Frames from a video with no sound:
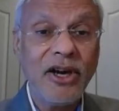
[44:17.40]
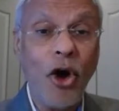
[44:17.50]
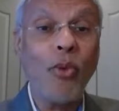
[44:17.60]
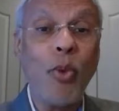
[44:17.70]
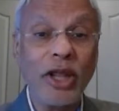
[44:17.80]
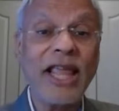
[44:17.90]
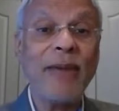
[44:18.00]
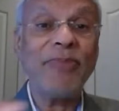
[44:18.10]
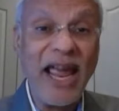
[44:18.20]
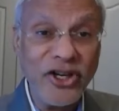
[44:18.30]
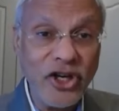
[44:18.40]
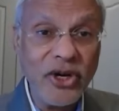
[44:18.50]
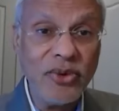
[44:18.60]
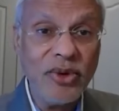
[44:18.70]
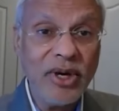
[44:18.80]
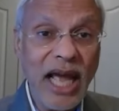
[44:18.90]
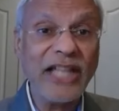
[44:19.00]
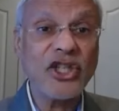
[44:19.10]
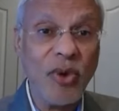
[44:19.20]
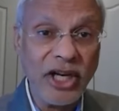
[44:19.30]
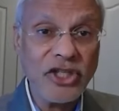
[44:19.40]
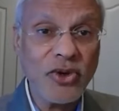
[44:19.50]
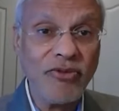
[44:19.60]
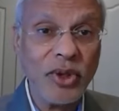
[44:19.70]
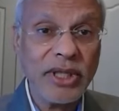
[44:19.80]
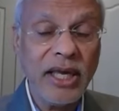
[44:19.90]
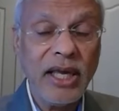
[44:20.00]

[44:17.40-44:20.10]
or what they plan to do, and so on and so forth.